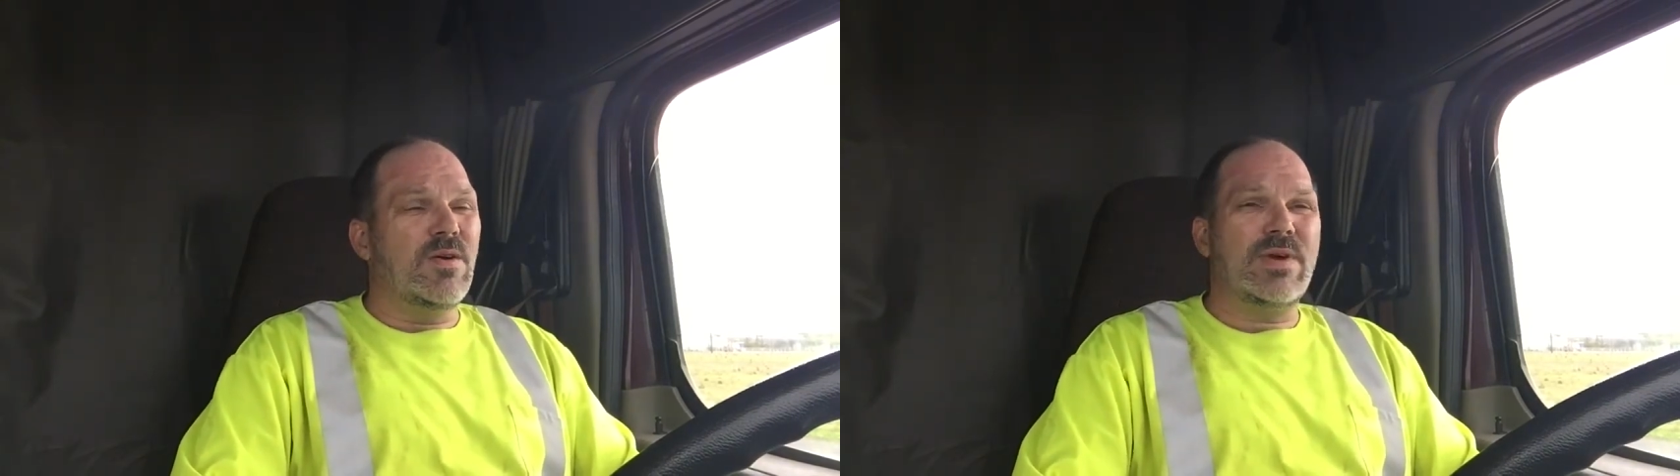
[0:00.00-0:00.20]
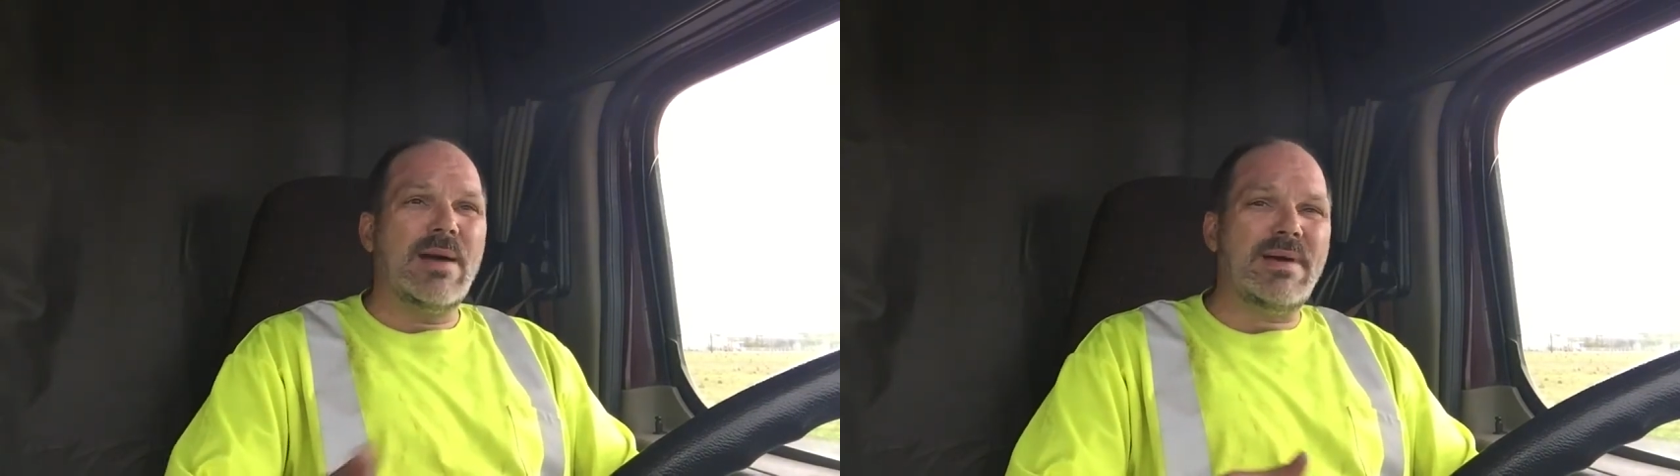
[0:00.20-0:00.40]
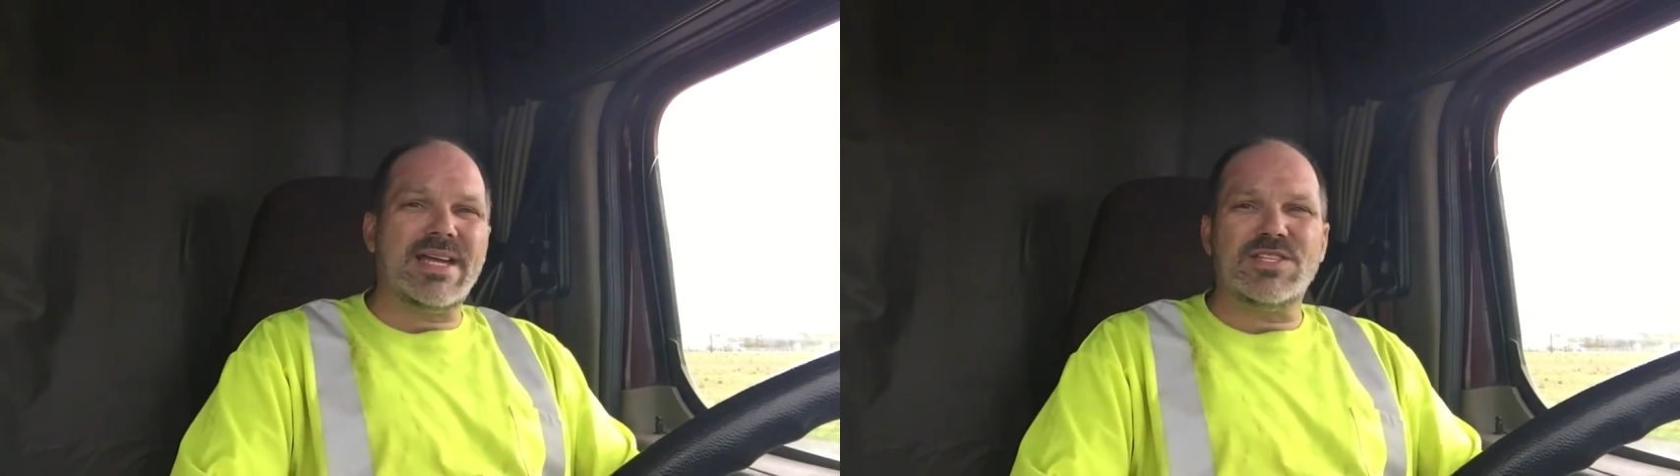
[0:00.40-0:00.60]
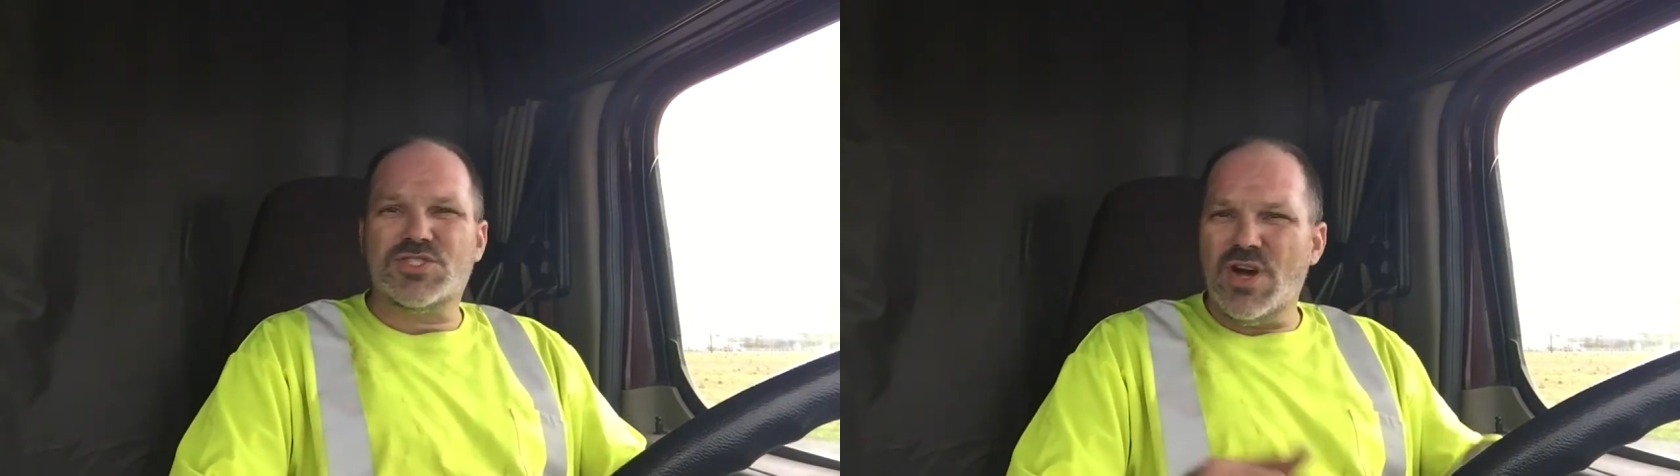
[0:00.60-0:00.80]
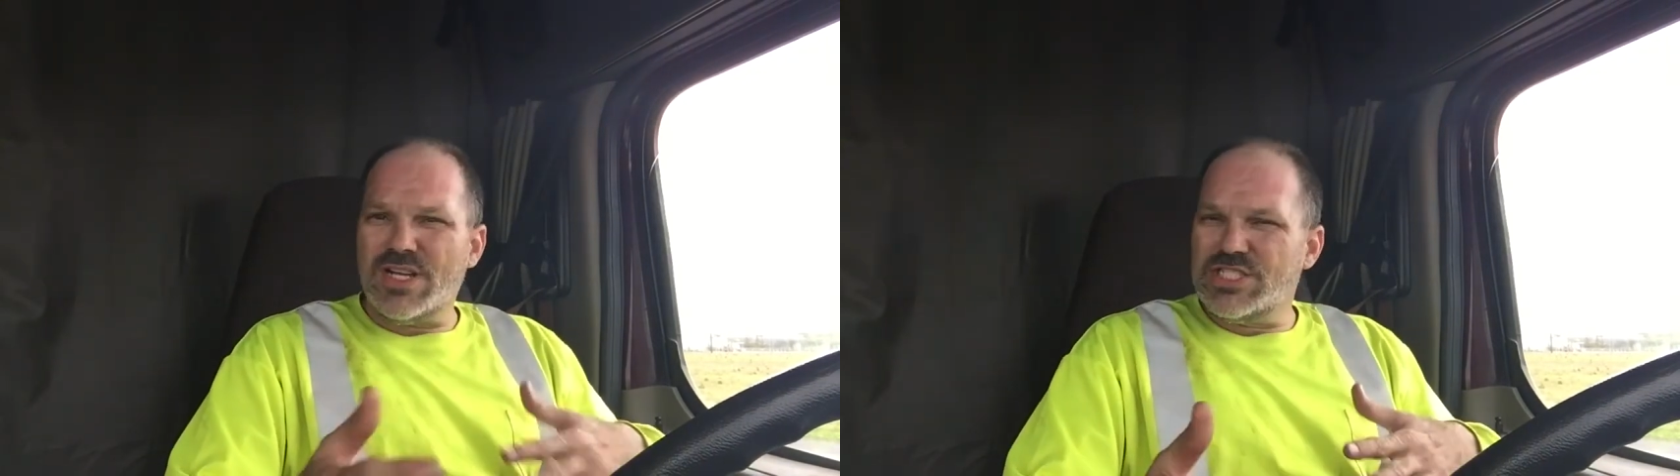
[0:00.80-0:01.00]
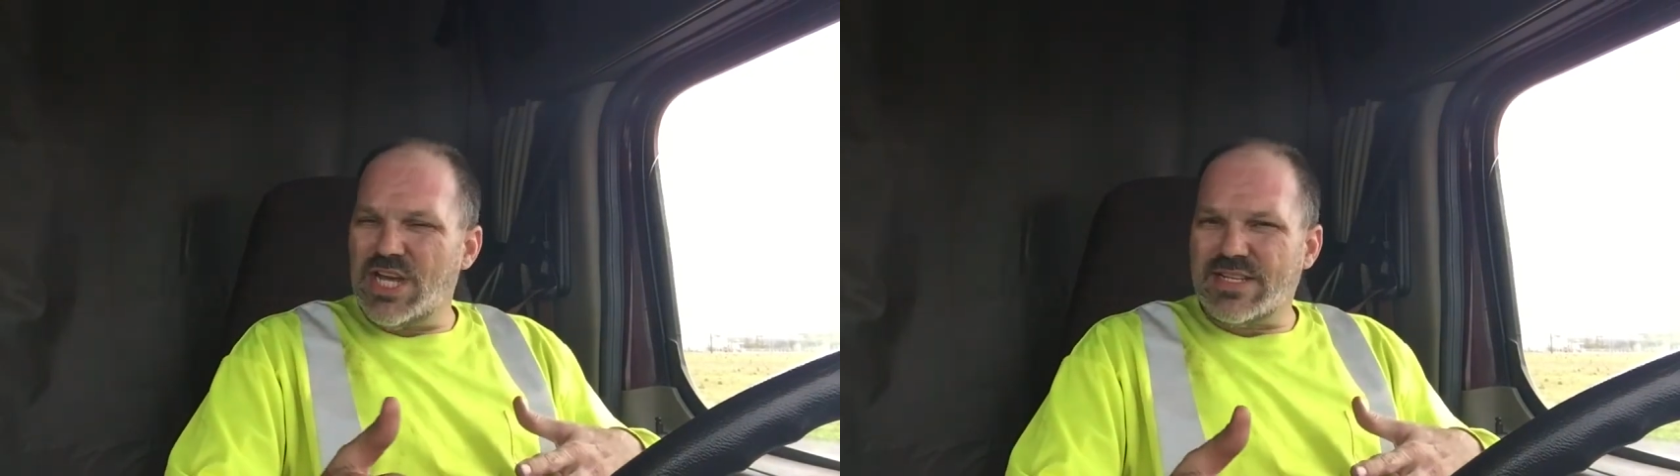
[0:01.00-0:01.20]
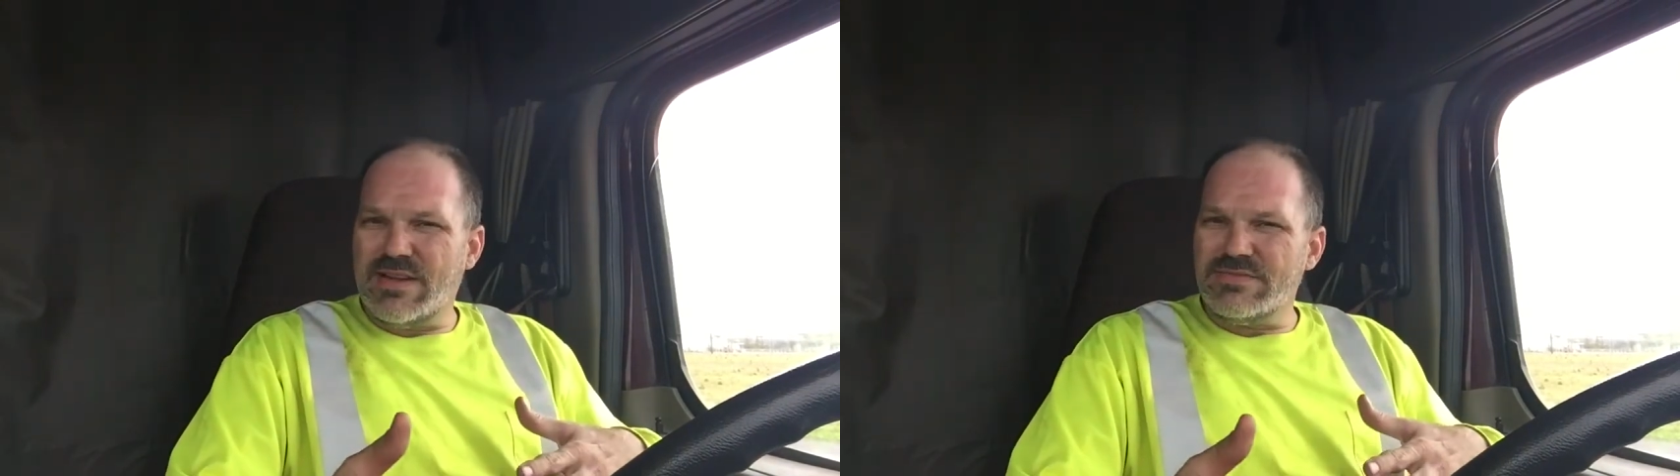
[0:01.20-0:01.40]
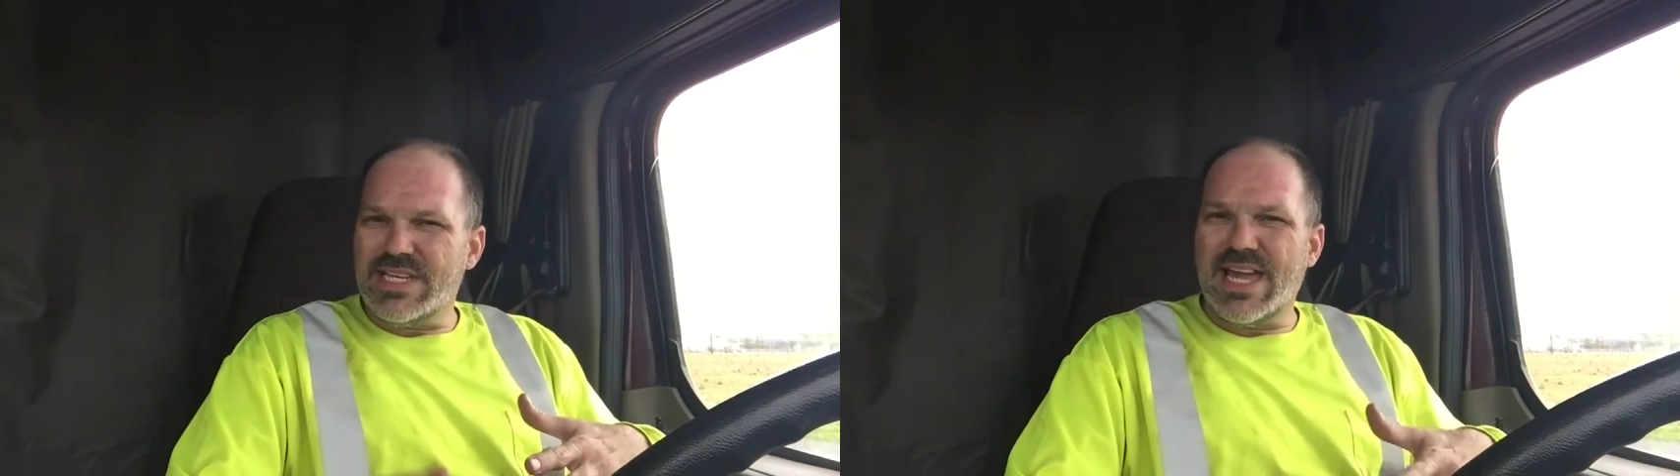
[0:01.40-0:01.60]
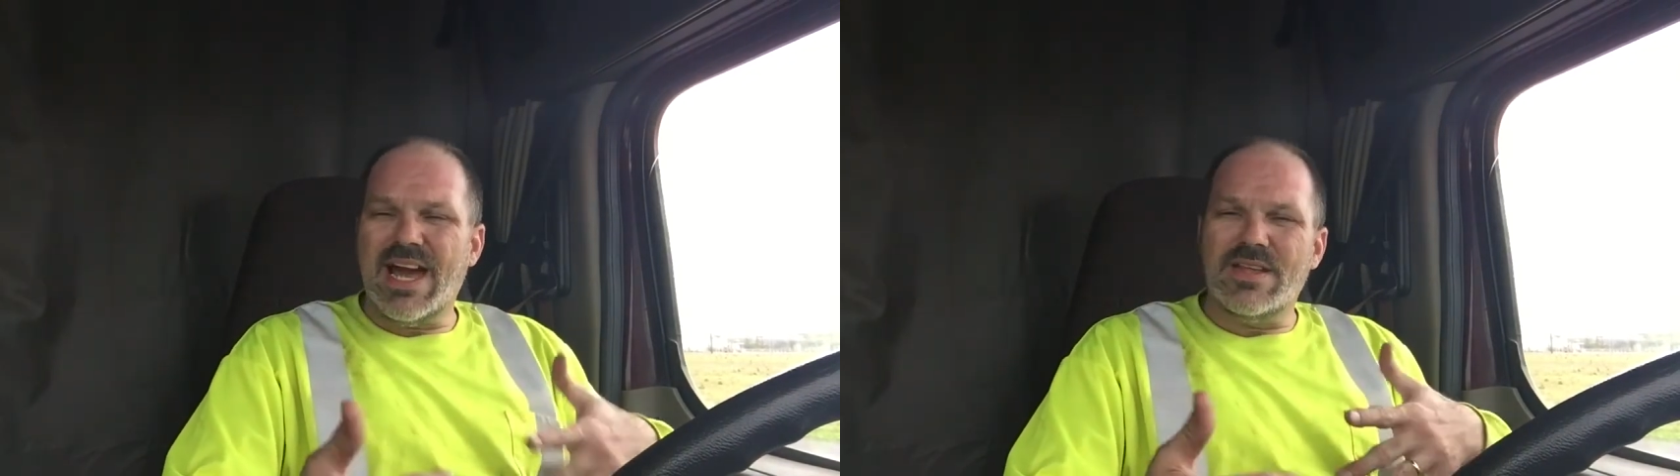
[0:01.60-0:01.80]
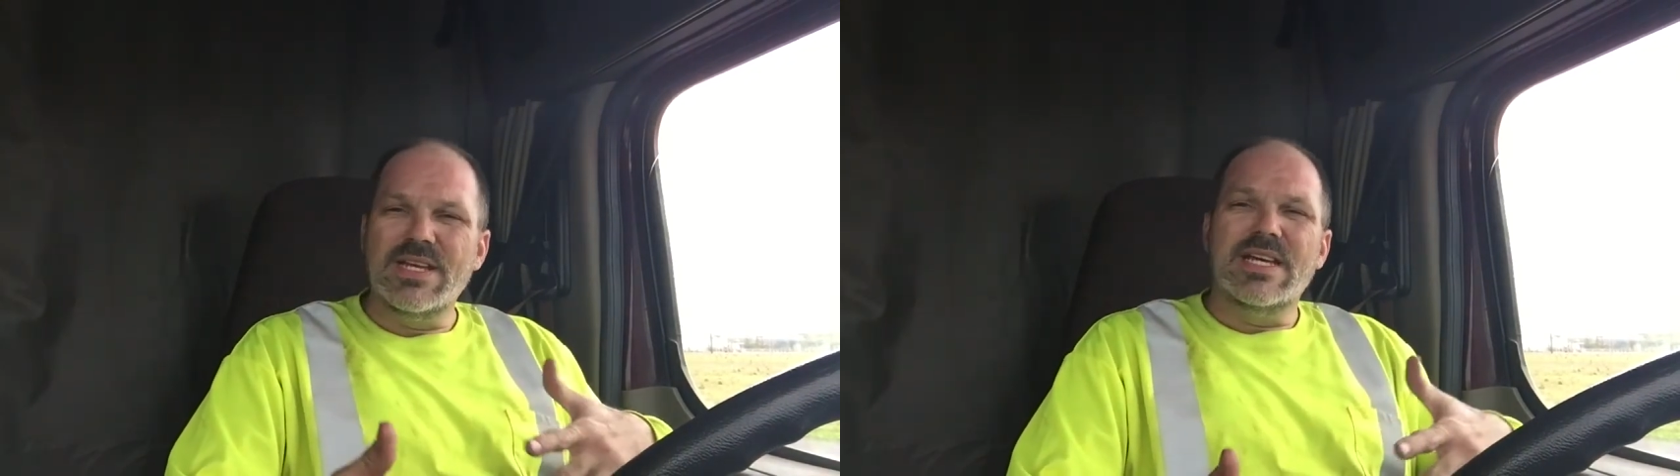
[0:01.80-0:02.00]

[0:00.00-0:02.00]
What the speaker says: got back in the truck, checked everything out.